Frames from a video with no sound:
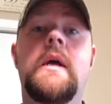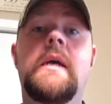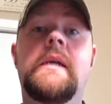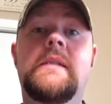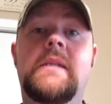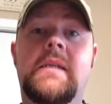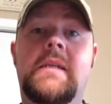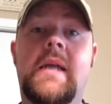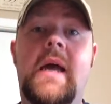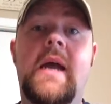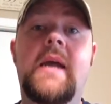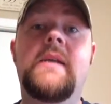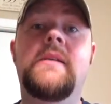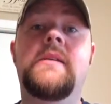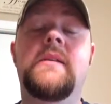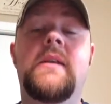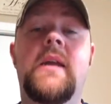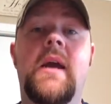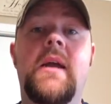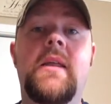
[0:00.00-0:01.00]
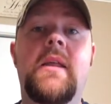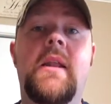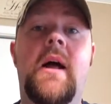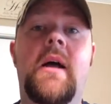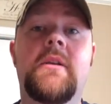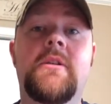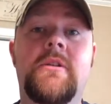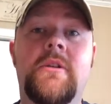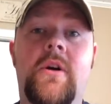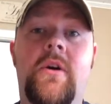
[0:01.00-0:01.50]
today is the day that I
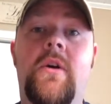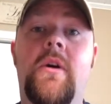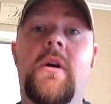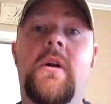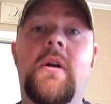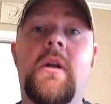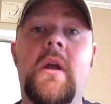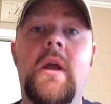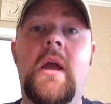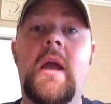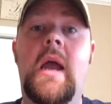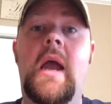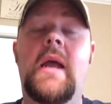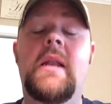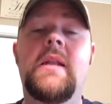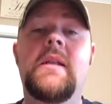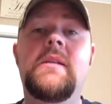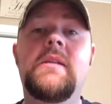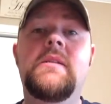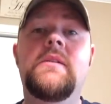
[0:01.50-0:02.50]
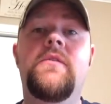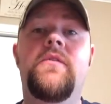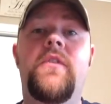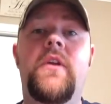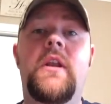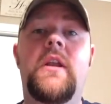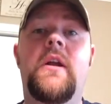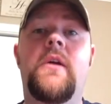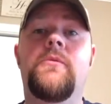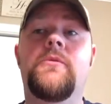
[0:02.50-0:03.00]
start. And this is a
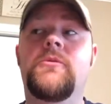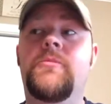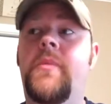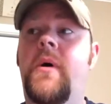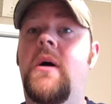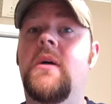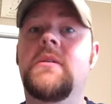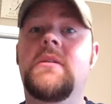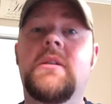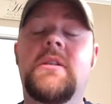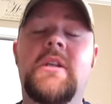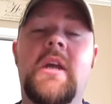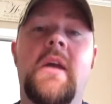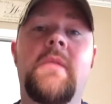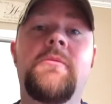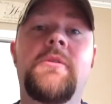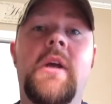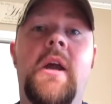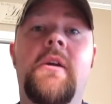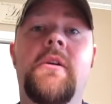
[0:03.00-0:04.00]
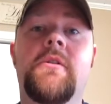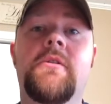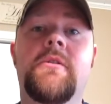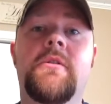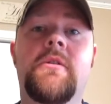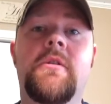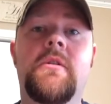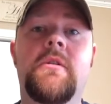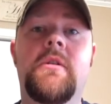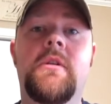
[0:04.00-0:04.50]
video response to James
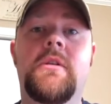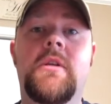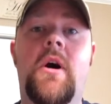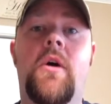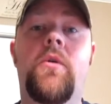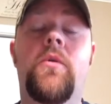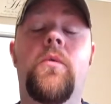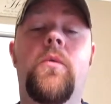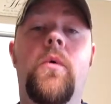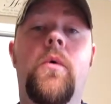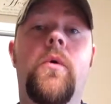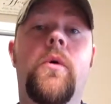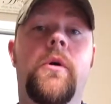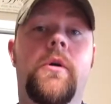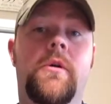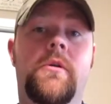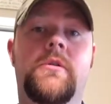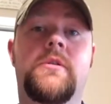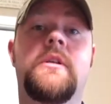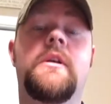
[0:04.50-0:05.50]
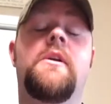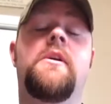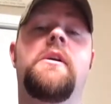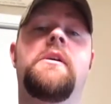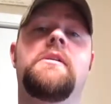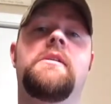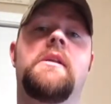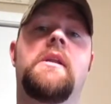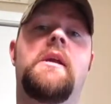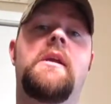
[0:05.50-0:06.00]
Yeager's The Total Warrior
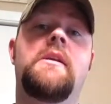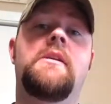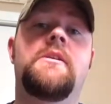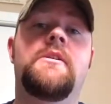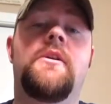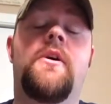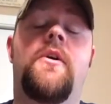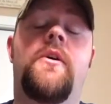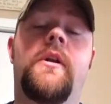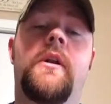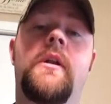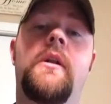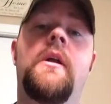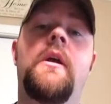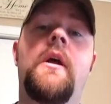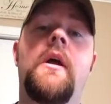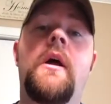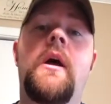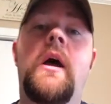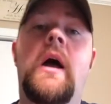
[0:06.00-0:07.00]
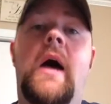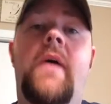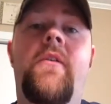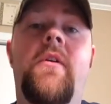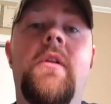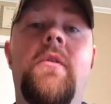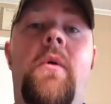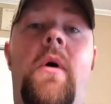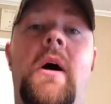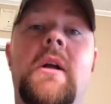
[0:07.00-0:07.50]
series that he started. I've
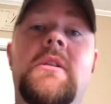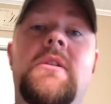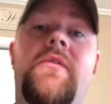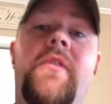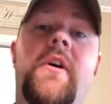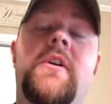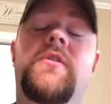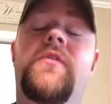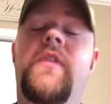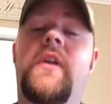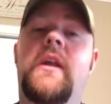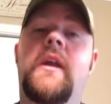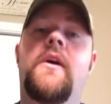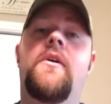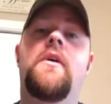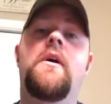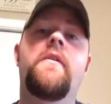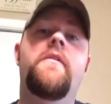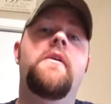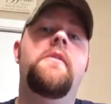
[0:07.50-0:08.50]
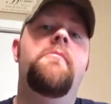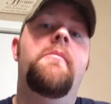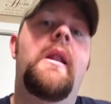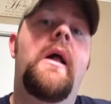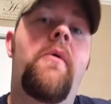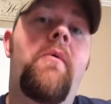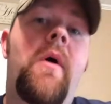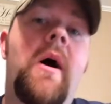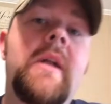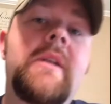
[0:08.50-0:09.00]
only watched the first video of it, but
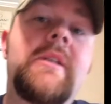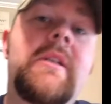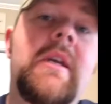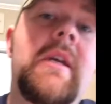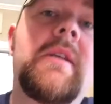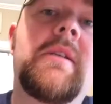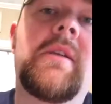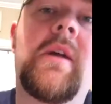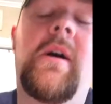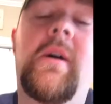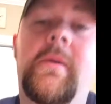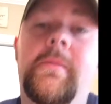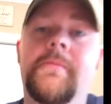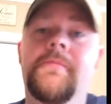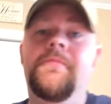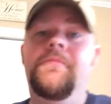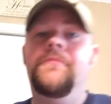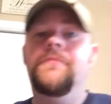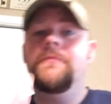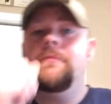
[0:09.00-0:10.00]
I watched his, um,